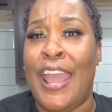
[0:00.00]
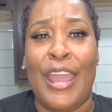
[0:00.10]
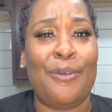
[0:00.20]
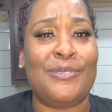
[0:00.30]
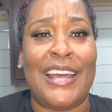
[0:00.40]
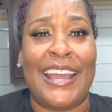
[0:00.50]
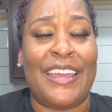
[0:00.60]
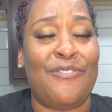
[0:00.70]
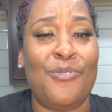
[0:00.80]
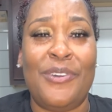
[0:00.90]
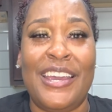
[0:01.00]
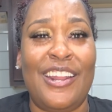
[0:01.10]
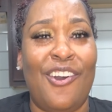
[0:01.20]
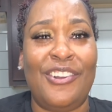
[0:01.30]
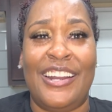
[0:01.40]
He was like, "If you get
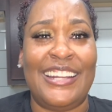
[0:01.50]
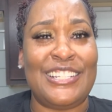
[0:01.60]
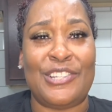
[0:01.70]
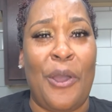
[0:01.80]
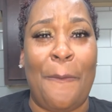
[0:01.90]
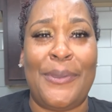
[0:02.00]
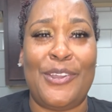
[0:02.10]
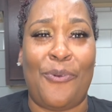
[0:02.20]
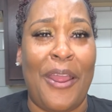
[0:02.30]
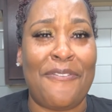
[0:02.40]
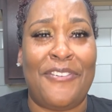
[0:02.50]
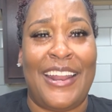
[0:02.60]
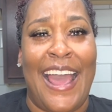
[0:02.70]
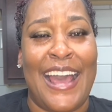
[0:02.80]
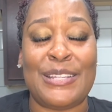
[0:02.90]
on there, this is going to be great for the
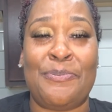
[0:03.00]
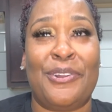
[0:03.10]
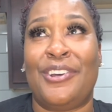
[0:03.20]
hospital."